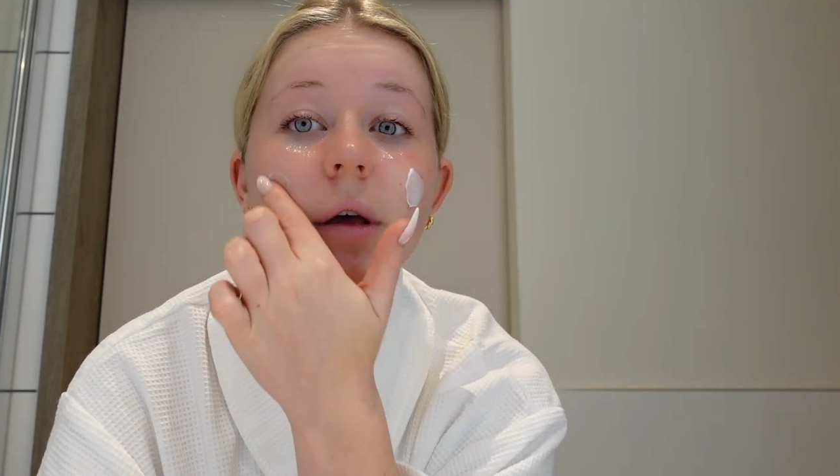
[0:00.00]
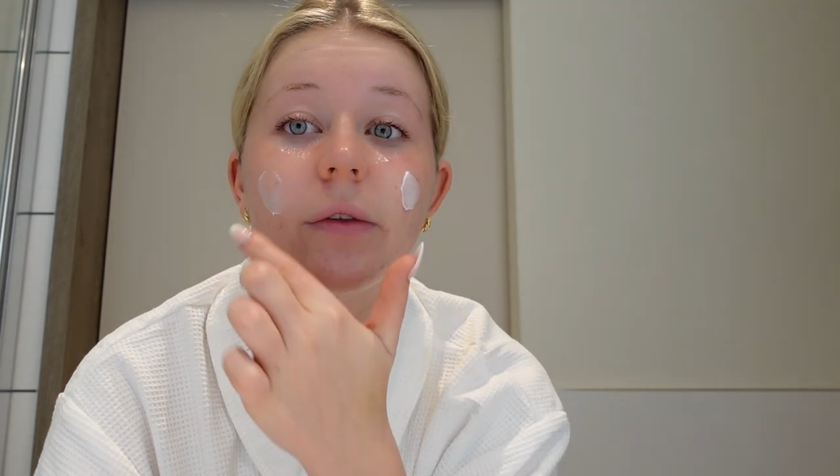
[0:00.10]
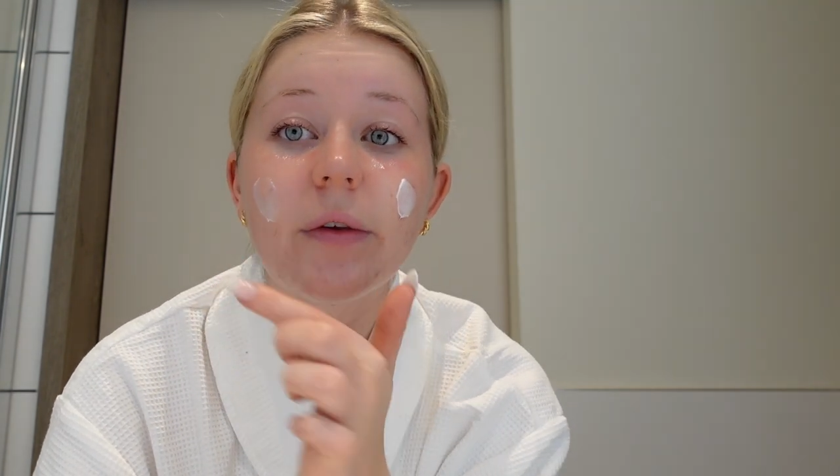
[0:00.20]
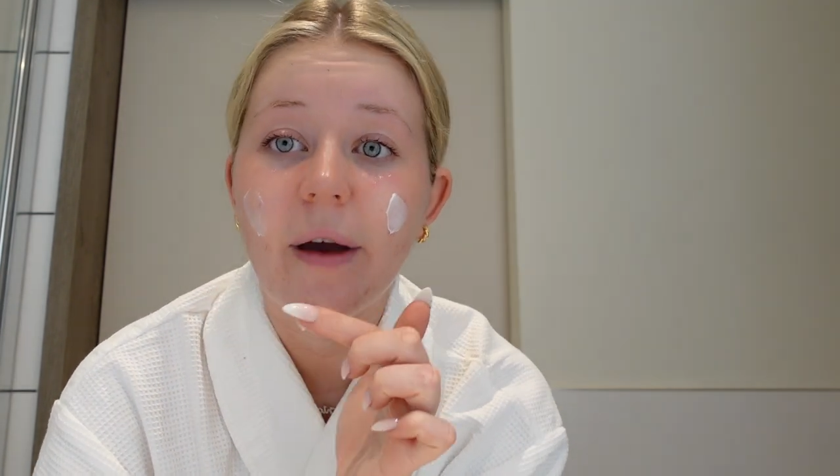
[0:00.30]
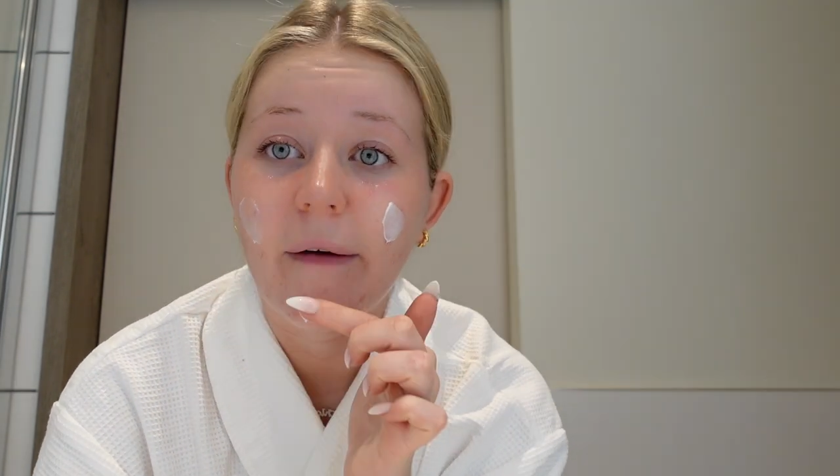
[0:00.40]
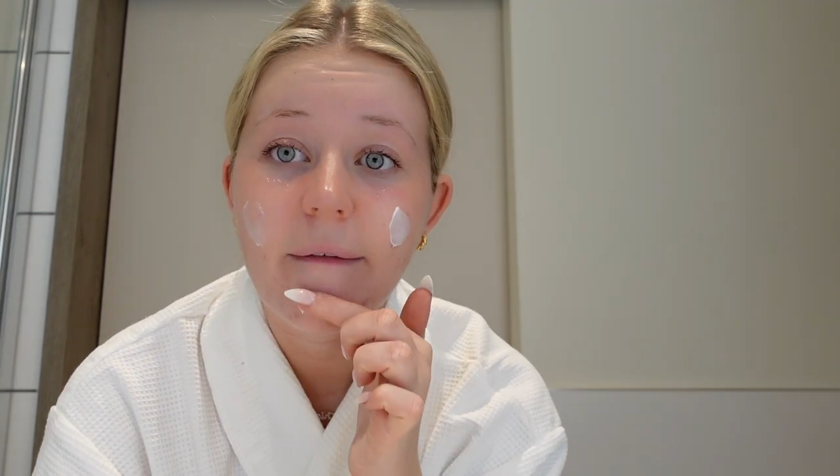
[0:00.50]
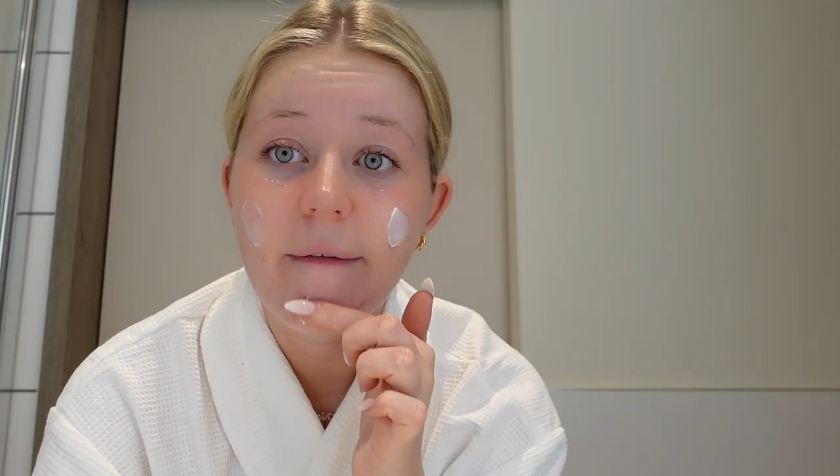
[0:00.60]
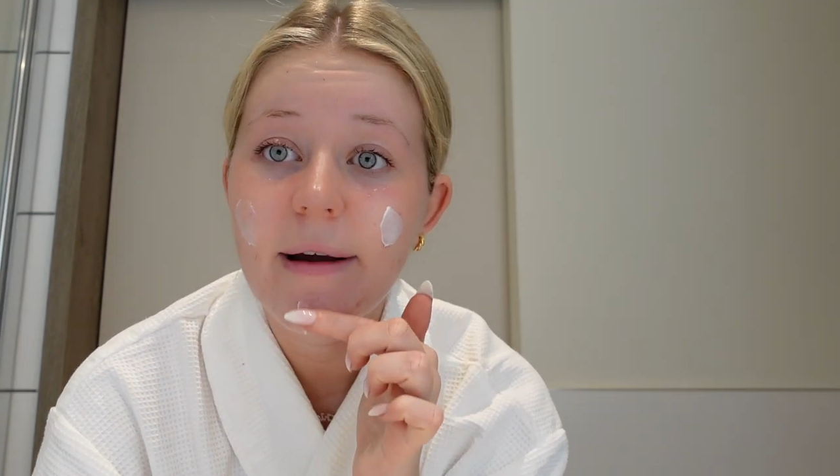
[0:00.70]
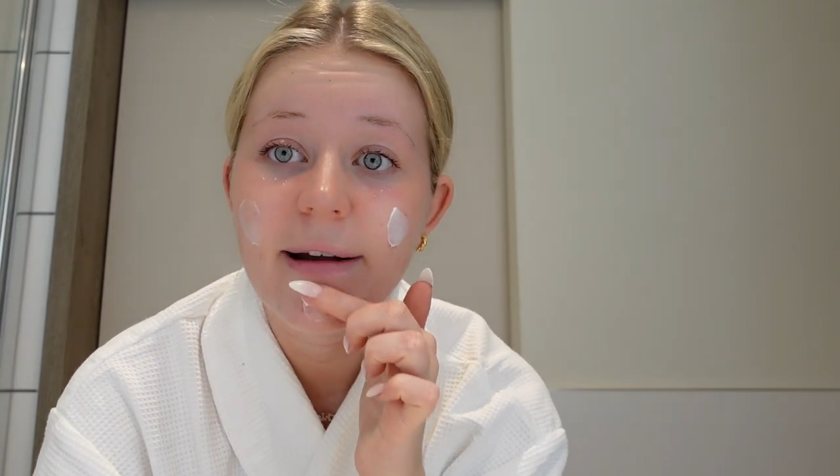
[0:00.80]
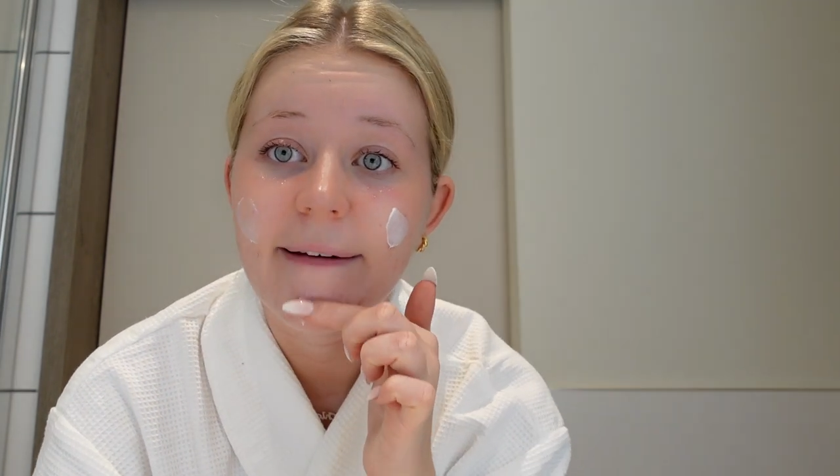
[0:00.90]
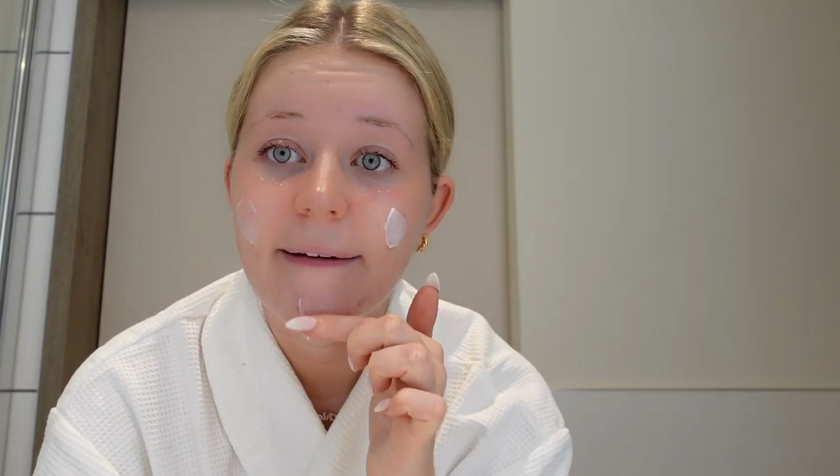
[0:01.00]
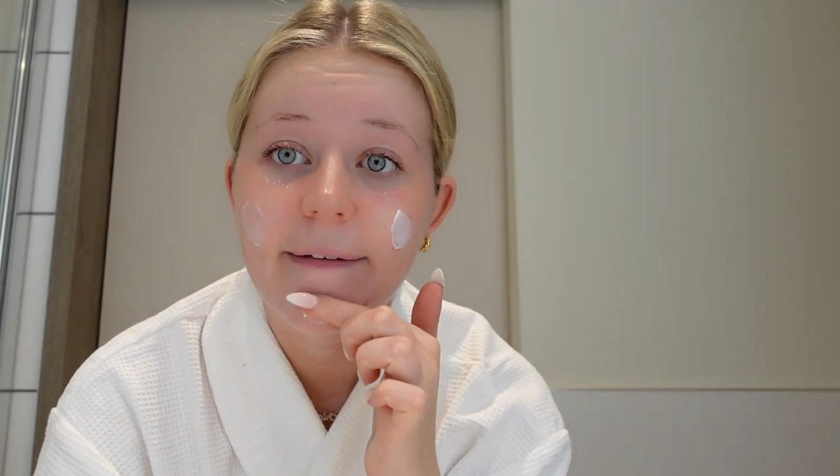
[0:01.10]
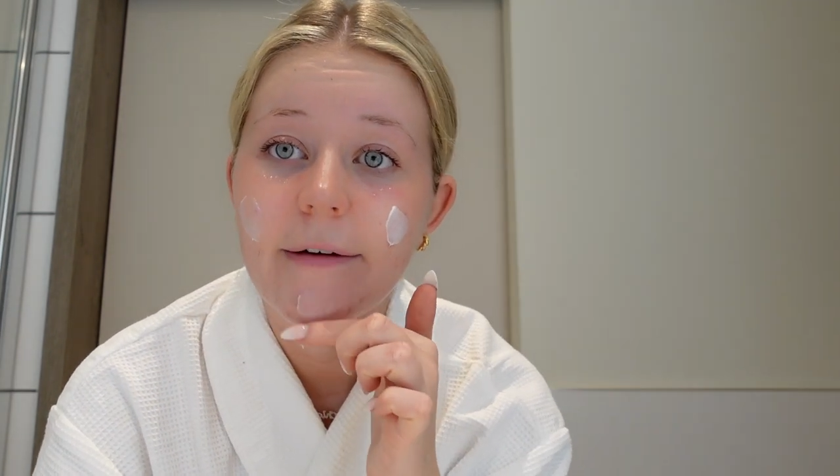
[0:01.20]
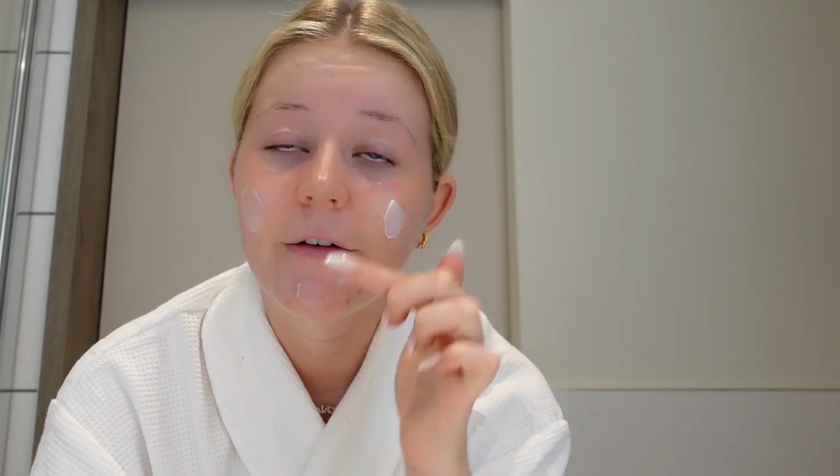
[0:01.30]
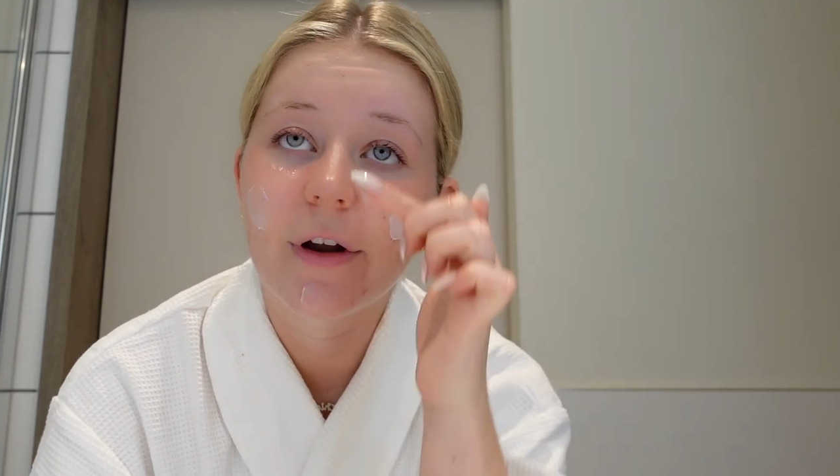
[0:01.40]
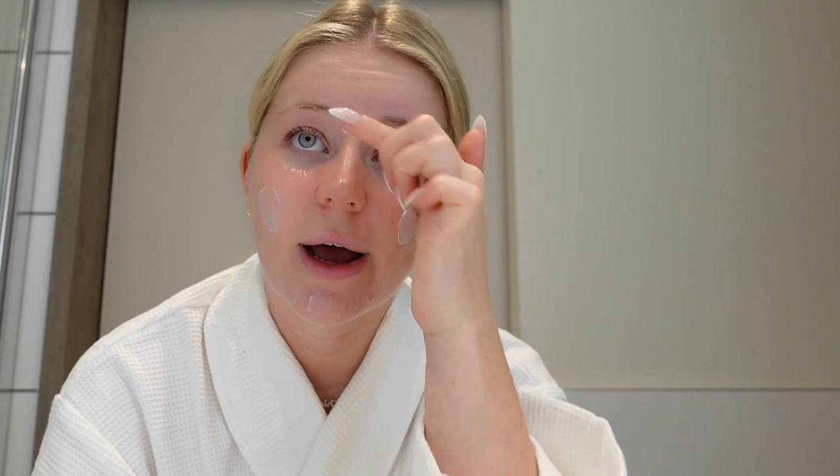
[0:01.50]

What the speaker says: So yeah, I really could do a